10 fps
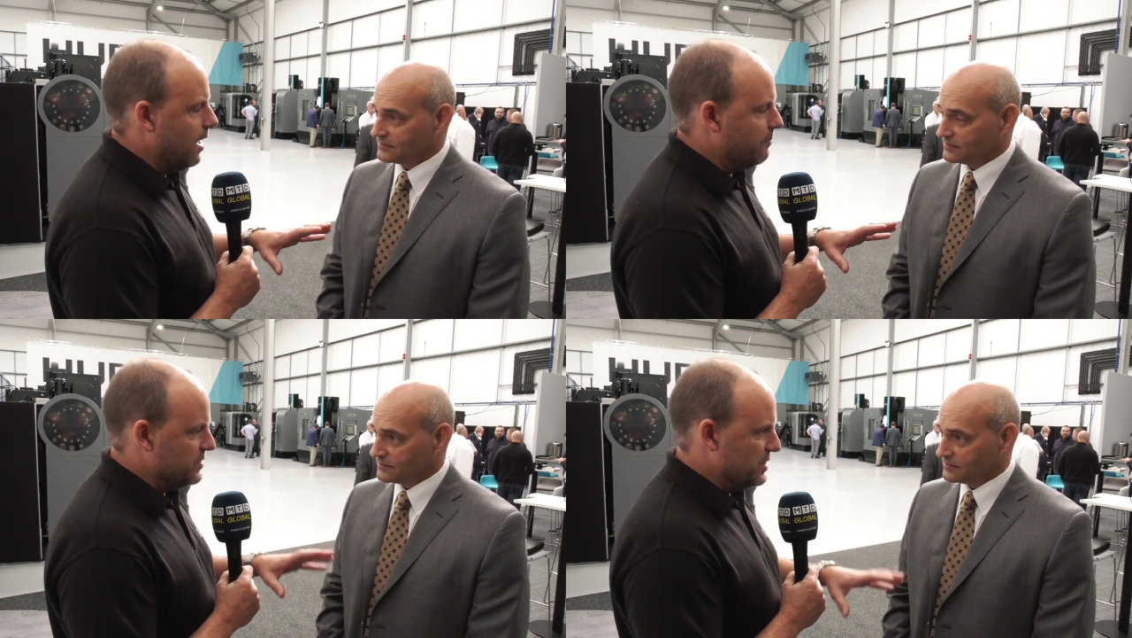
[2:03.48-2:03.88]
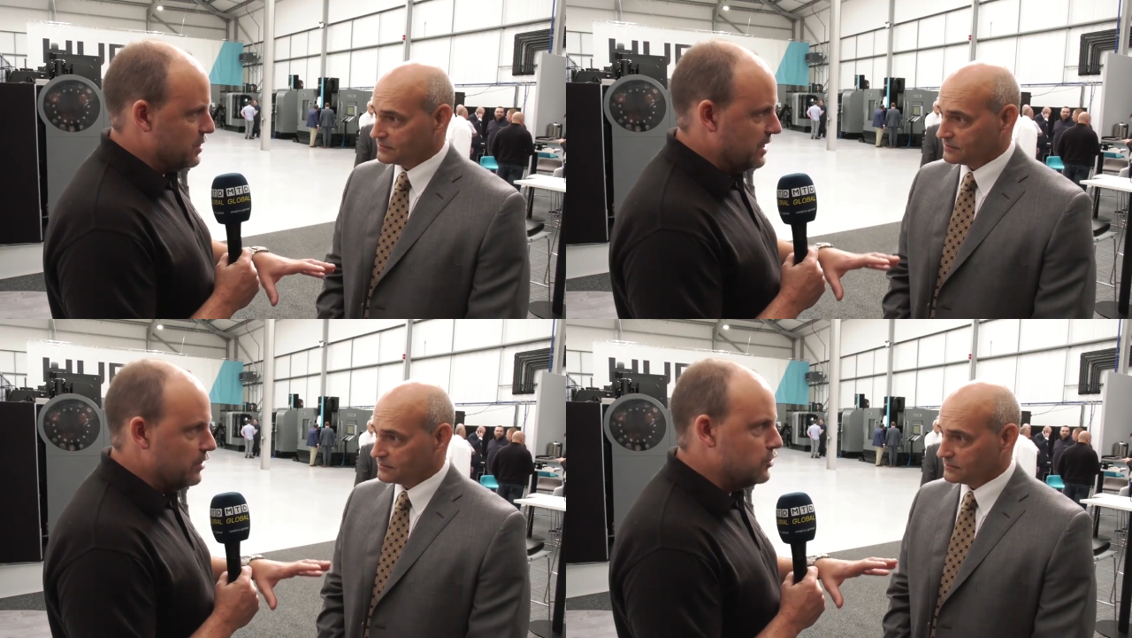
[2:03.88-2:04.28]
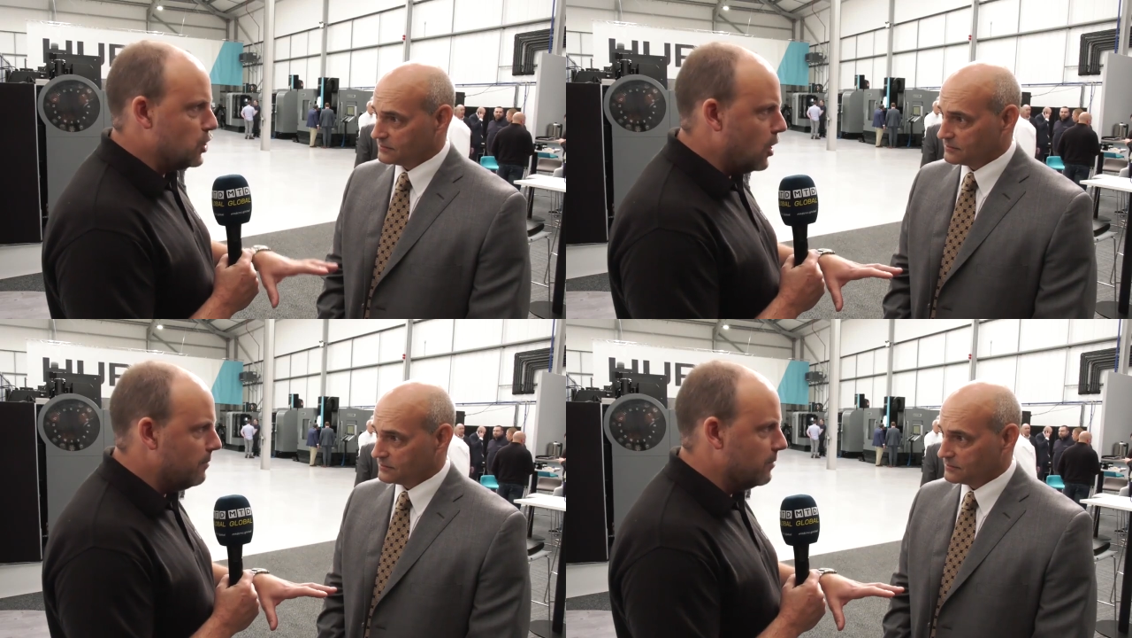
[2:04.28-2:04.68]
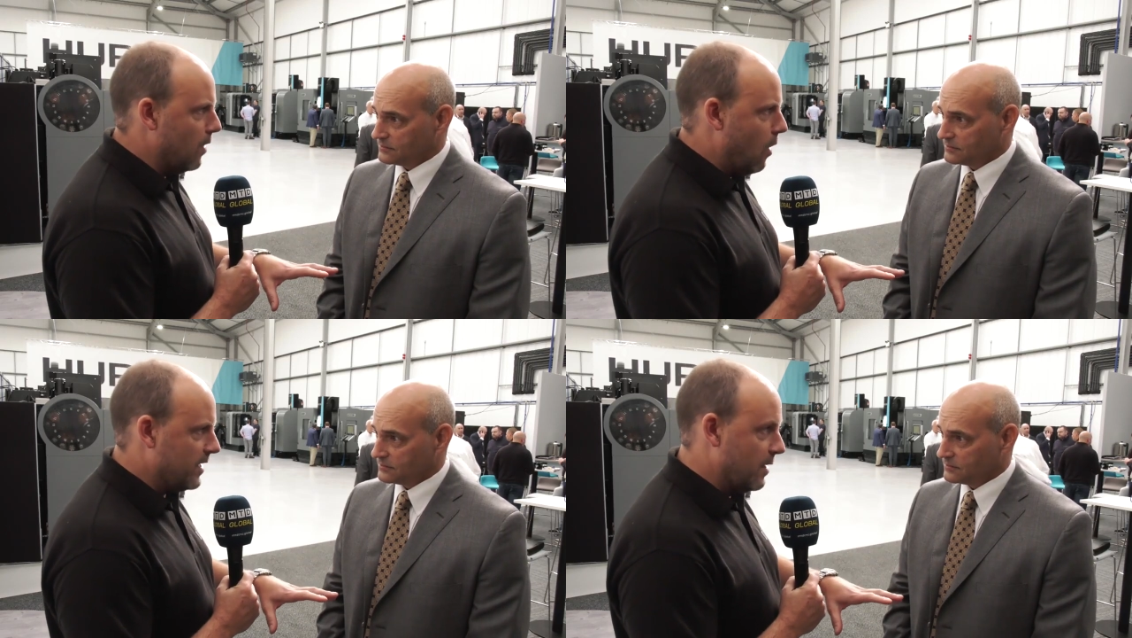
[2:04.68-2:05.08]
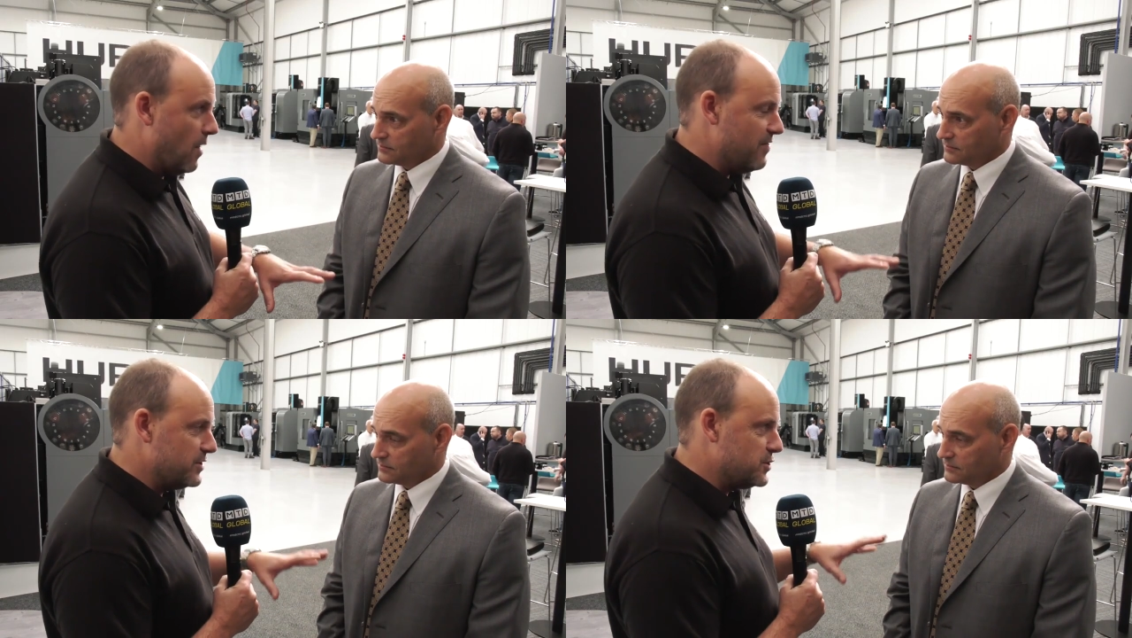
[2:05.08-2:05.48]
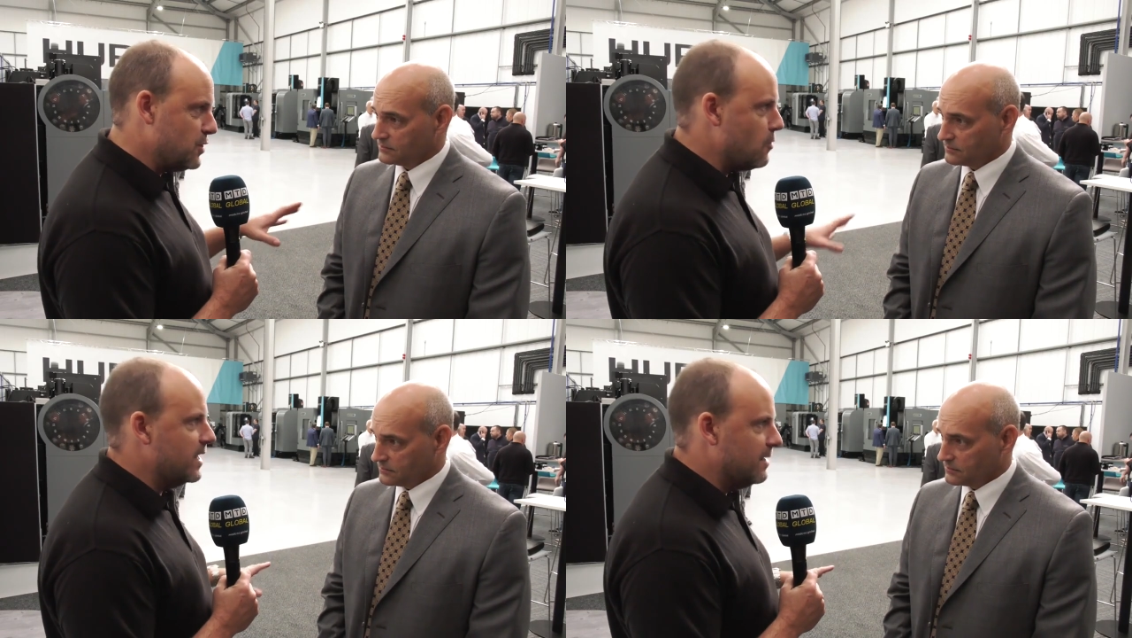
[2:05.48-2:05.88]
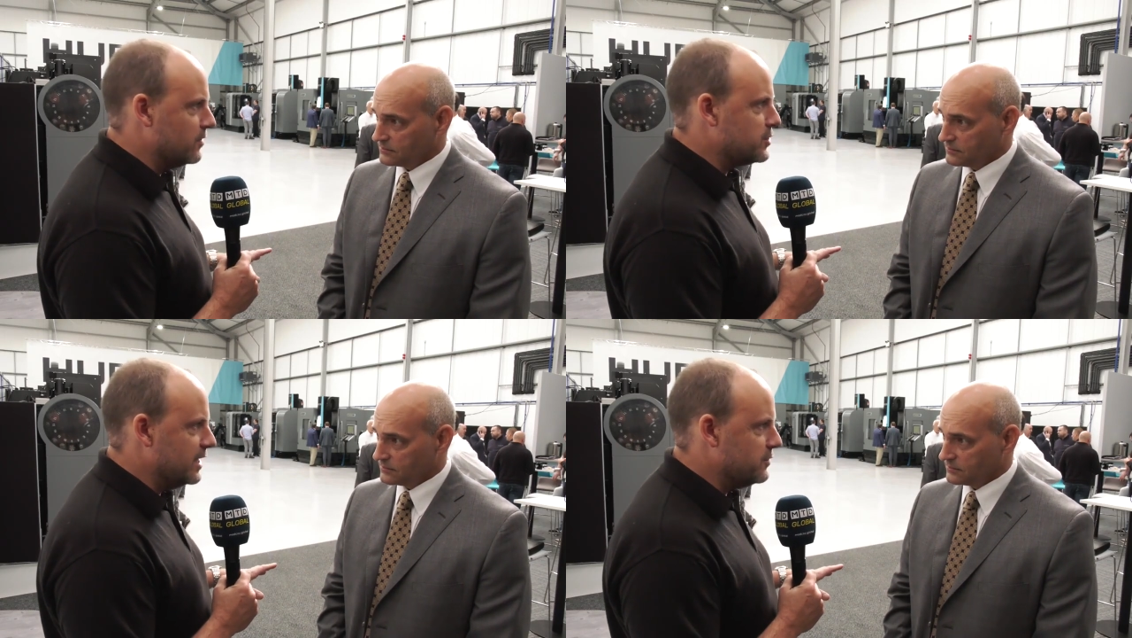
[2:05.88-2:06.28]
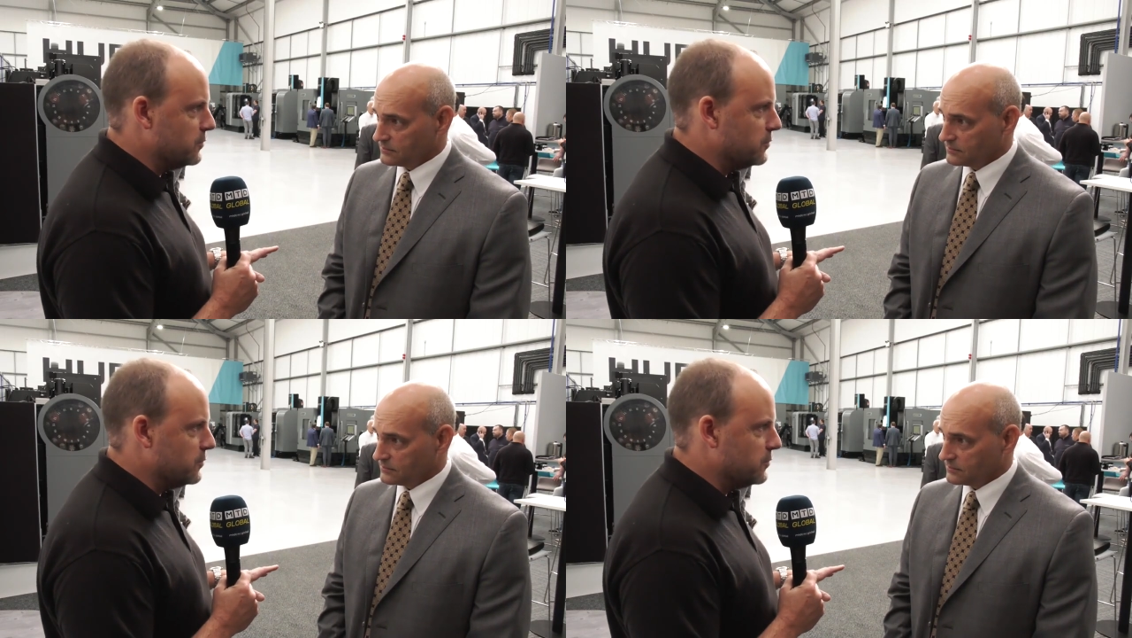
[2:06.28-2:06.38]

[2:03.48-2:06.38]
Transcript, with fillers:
Speaker 1: uh, position in the German market when there's so many machine